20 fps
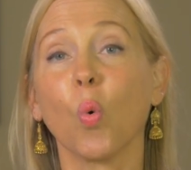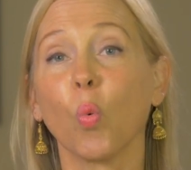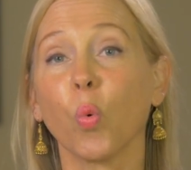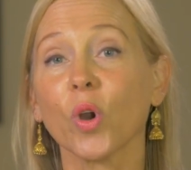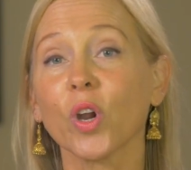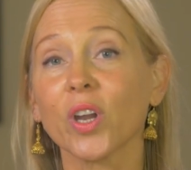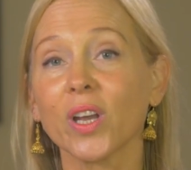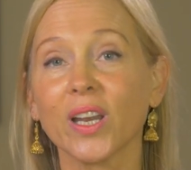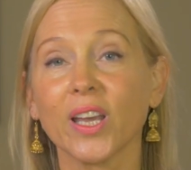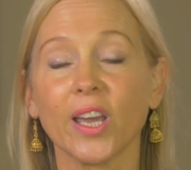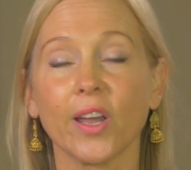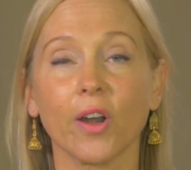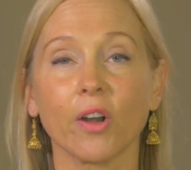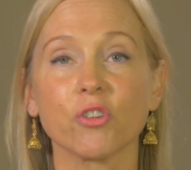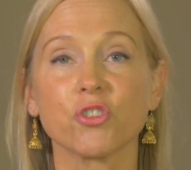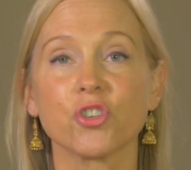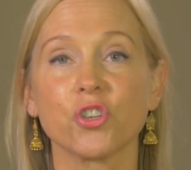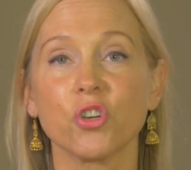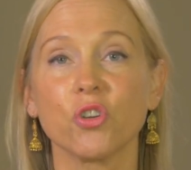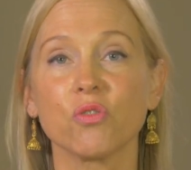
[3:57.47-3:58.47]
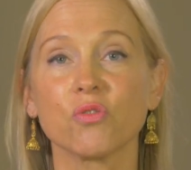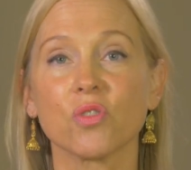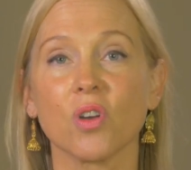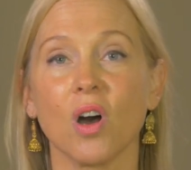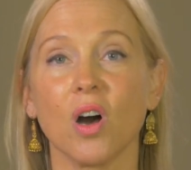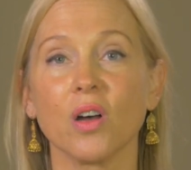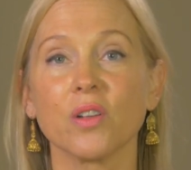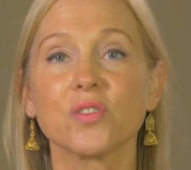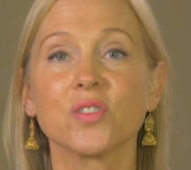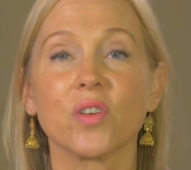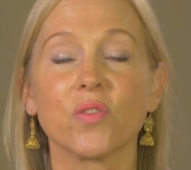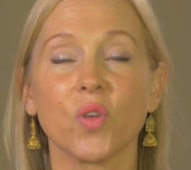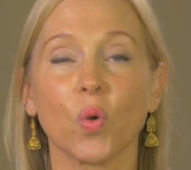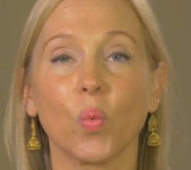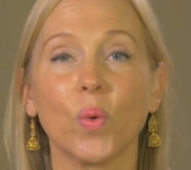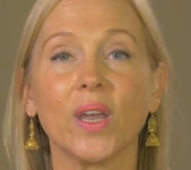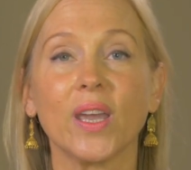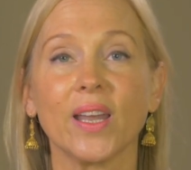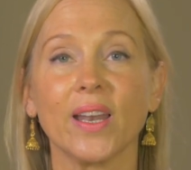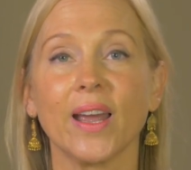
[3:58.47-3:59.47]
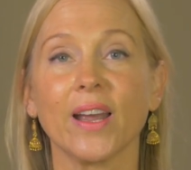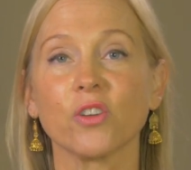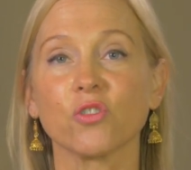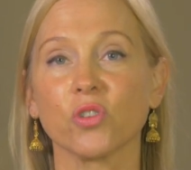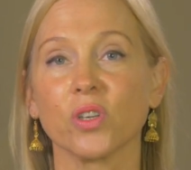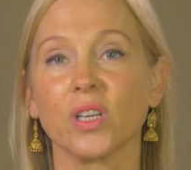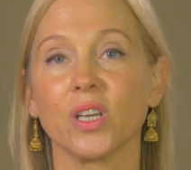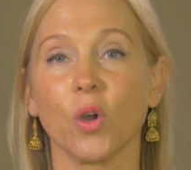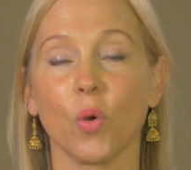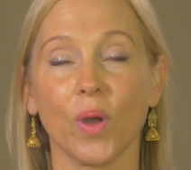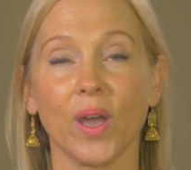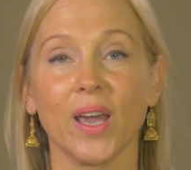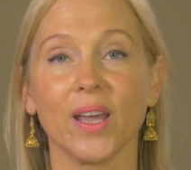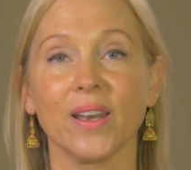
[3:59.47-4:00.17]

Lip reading: We're going to get our shoes on so that we can actually go